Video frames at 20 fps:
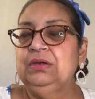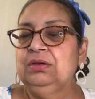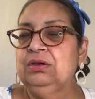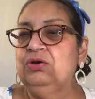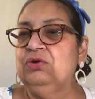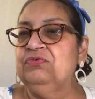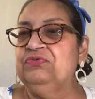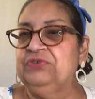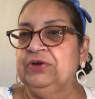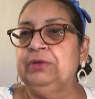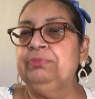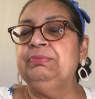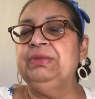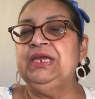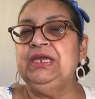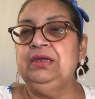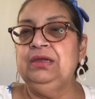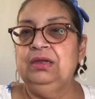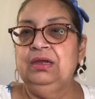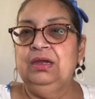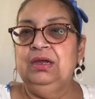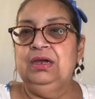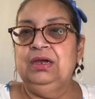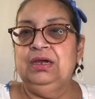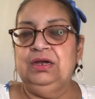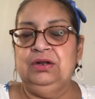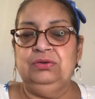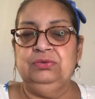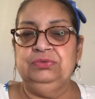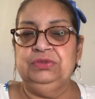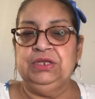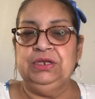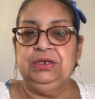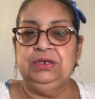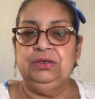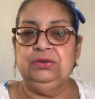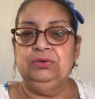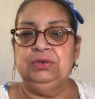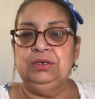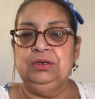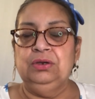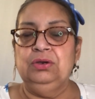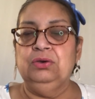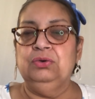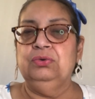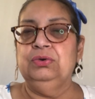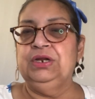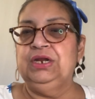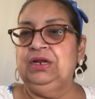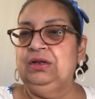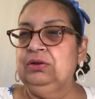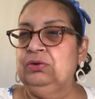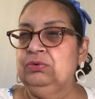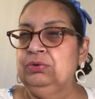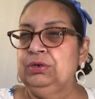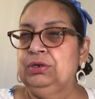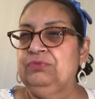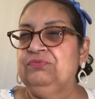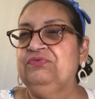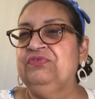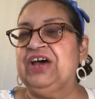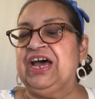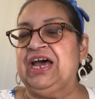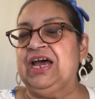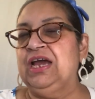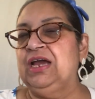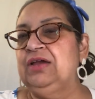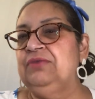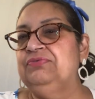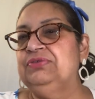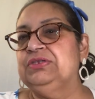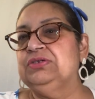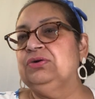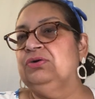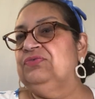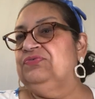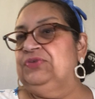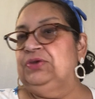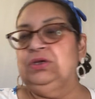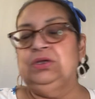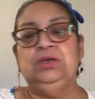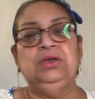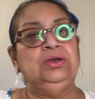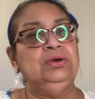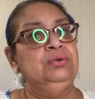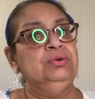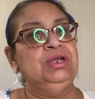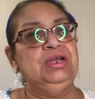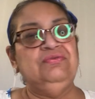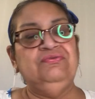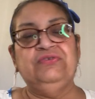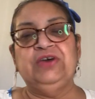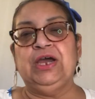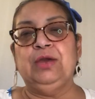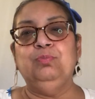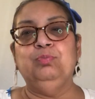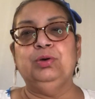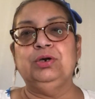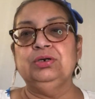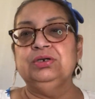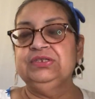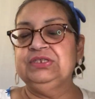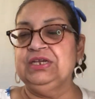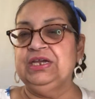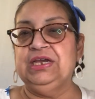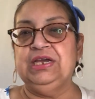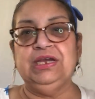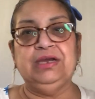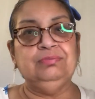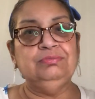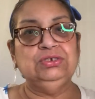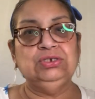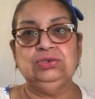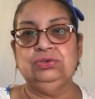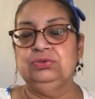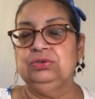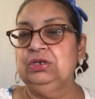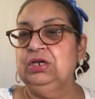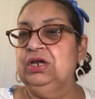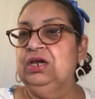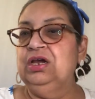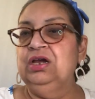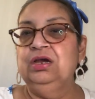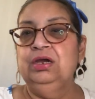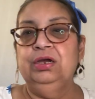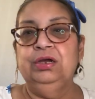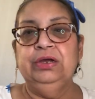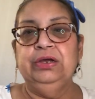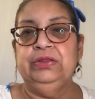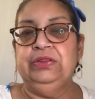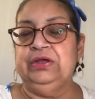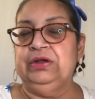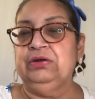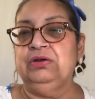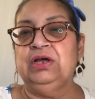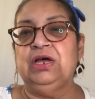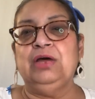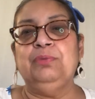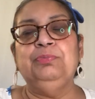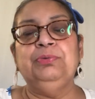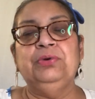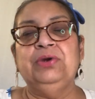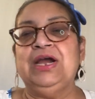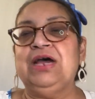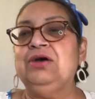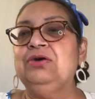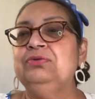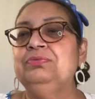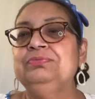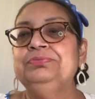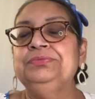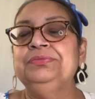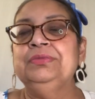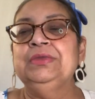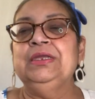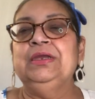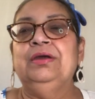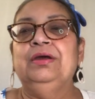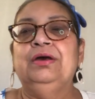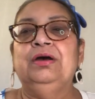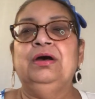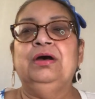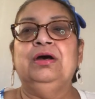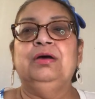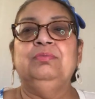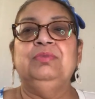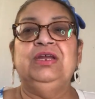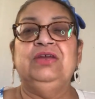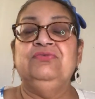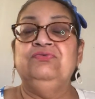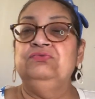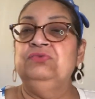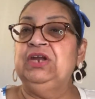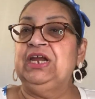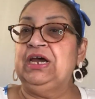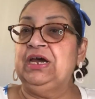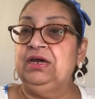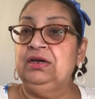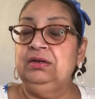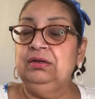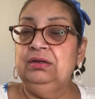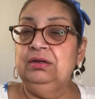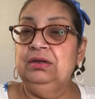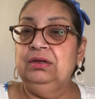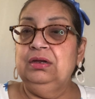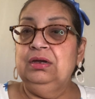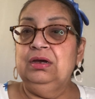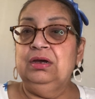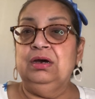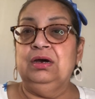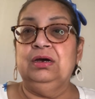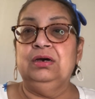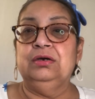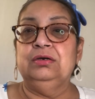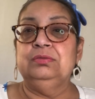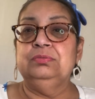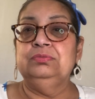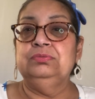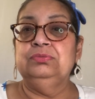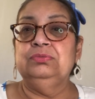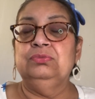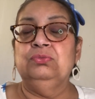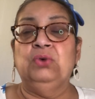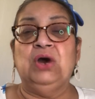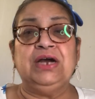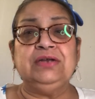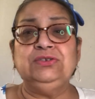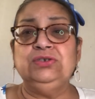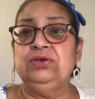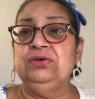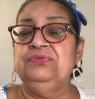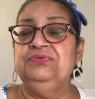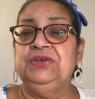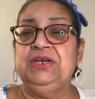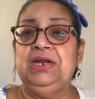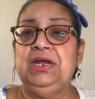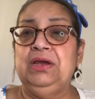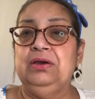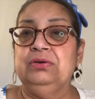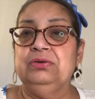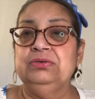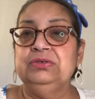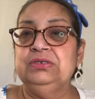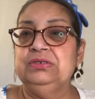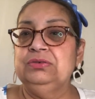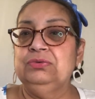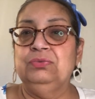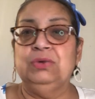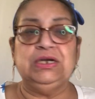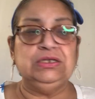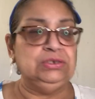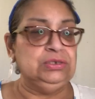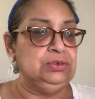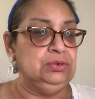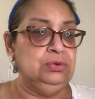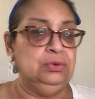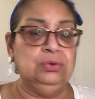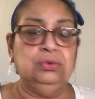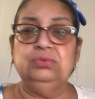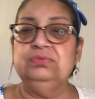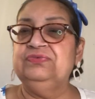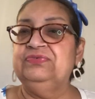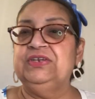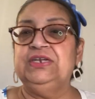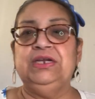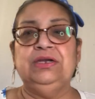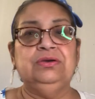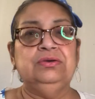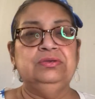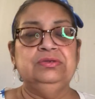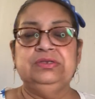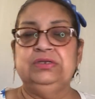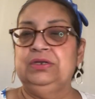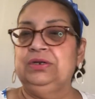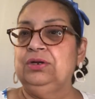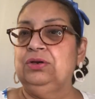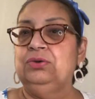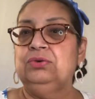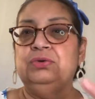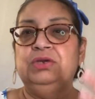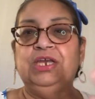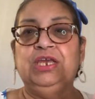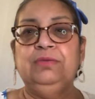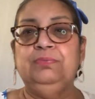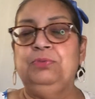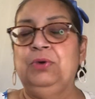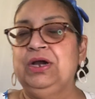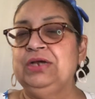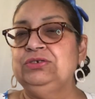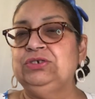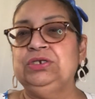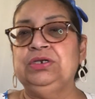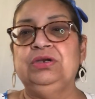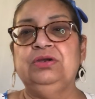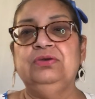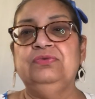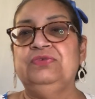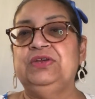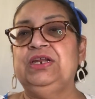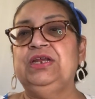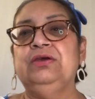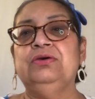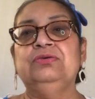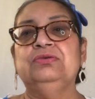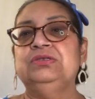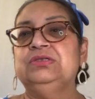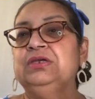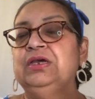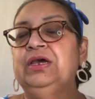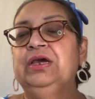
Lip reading: GoFundMe. I don't think you can go any lower than five. So if you can donate $5, hey, I'm sure that'll help her out. If not, watch her videos. Watch her old videos, you know. Keep watching her videos.